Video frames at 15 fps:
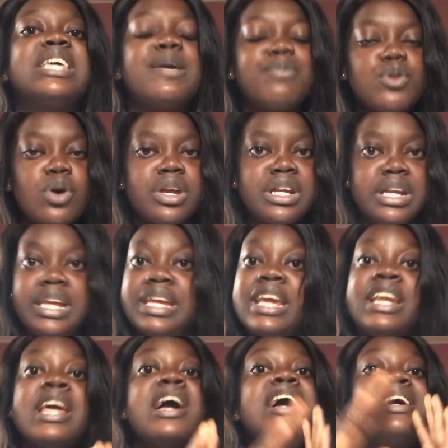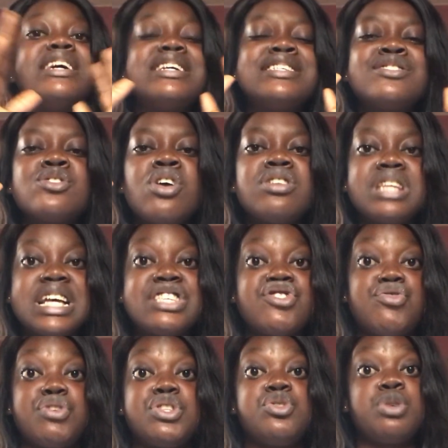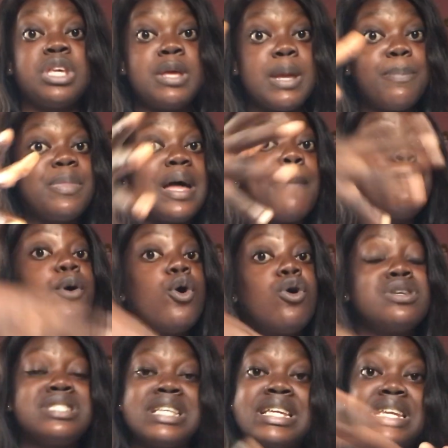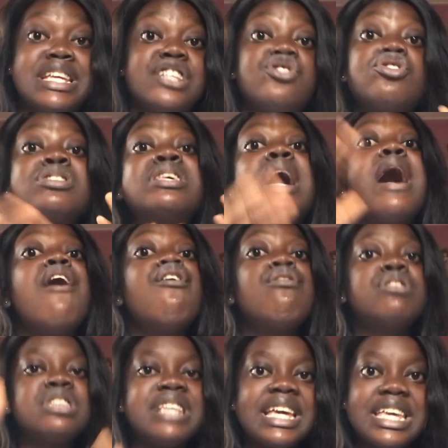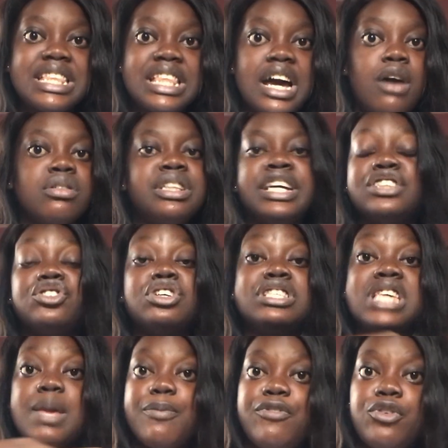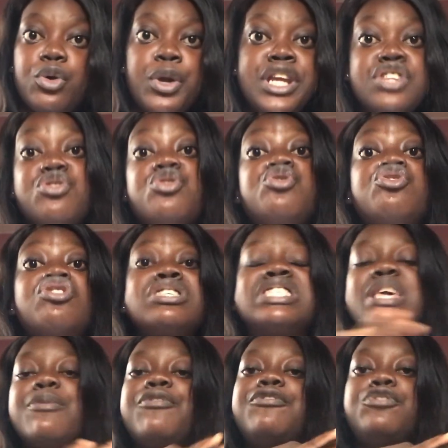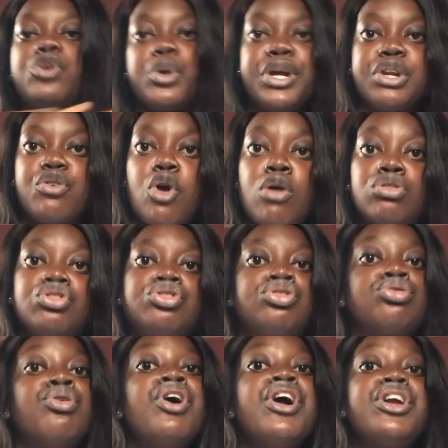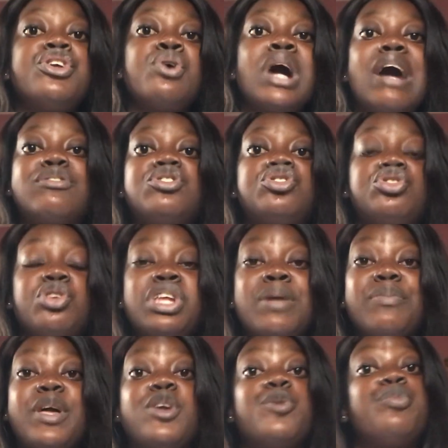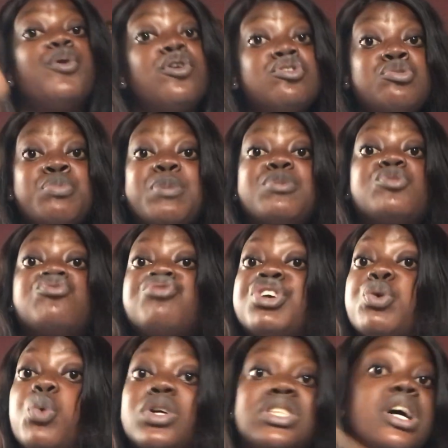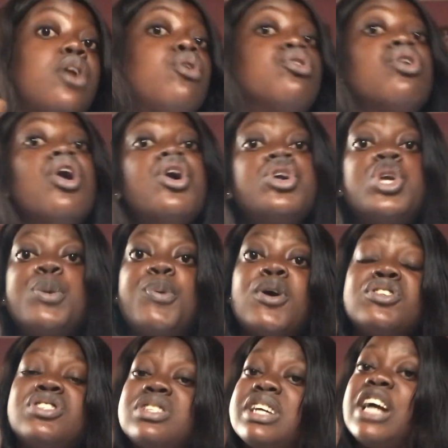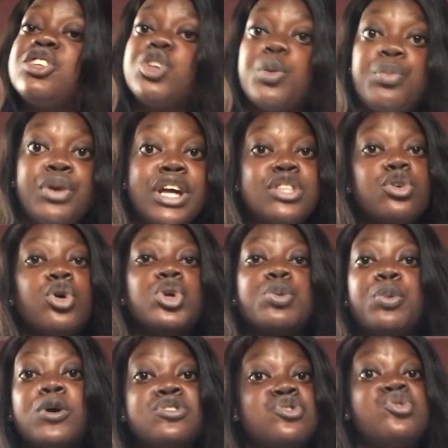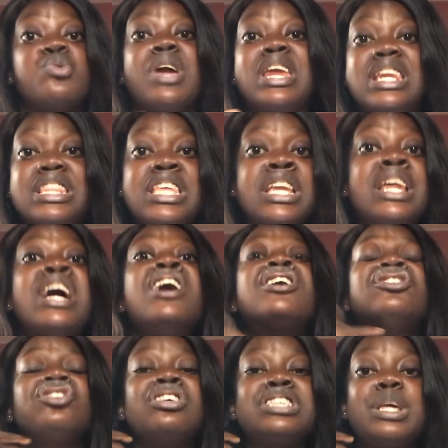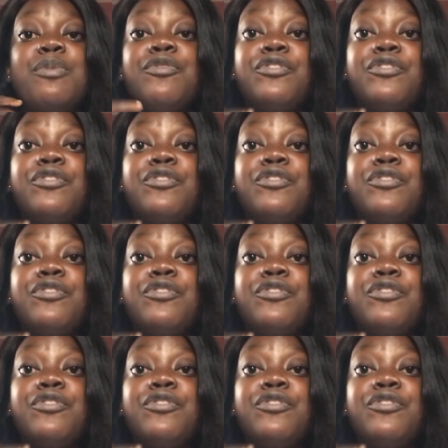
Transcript: keep talking again. It's not necessary to keep that pause in it. Just take it out and just keep flowing. So you just keep flowing all through. You don't have to show them that you pause to maybe to drink water, or you pause to catch your breath, or you pause to do anything. Just keep